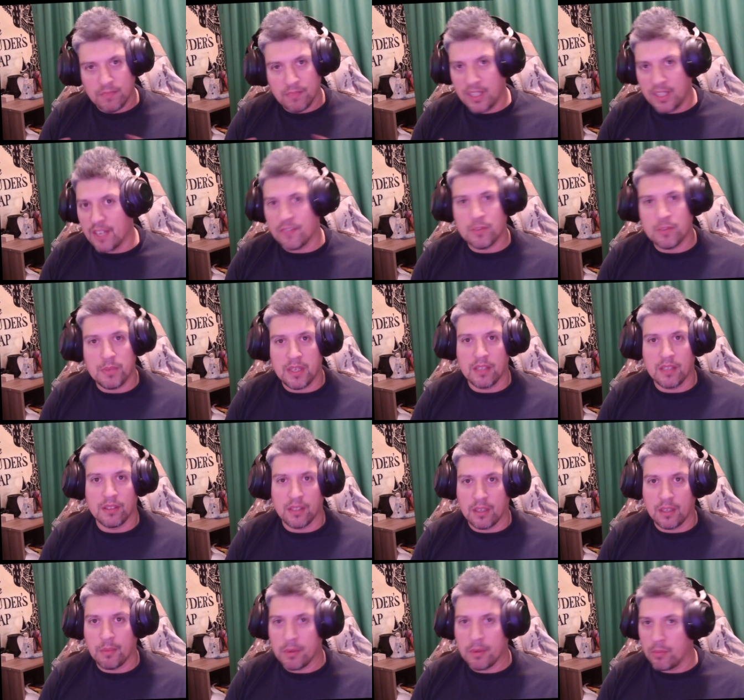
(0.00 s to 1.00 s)
gives me a
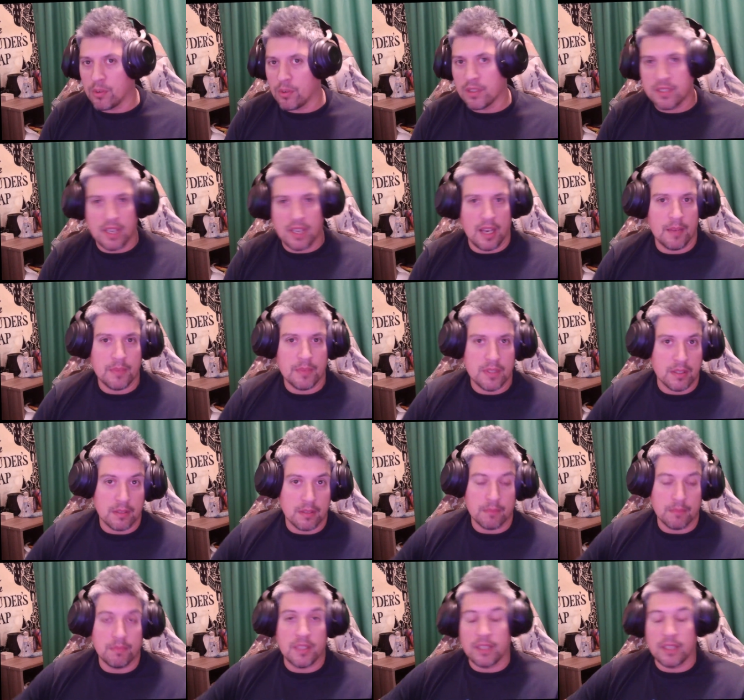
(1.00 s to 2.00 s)
little bit more time to
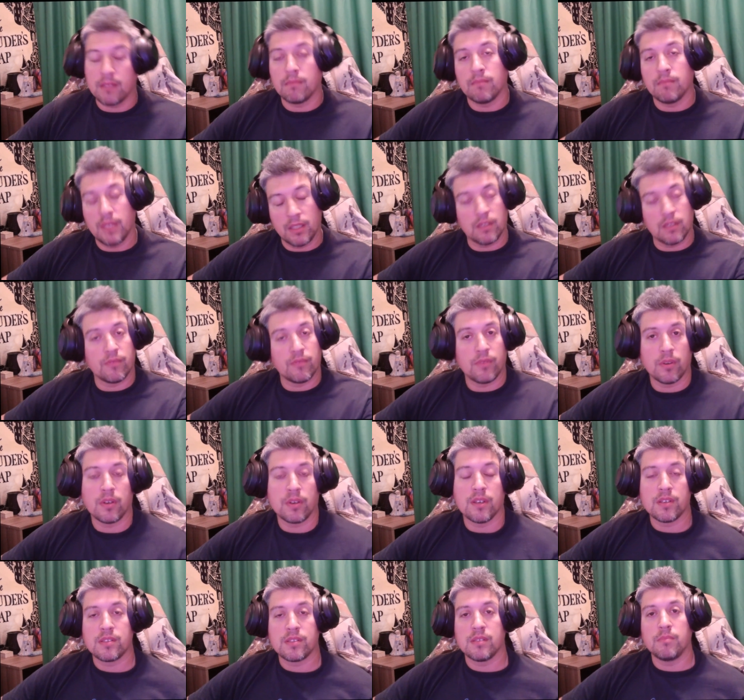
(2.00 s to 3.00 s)
get into
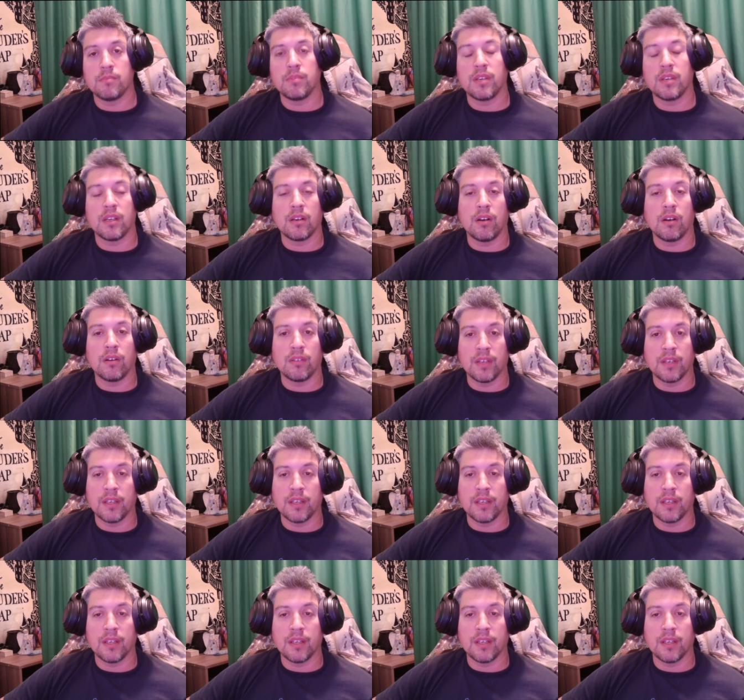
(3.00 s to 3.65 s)
focus and being all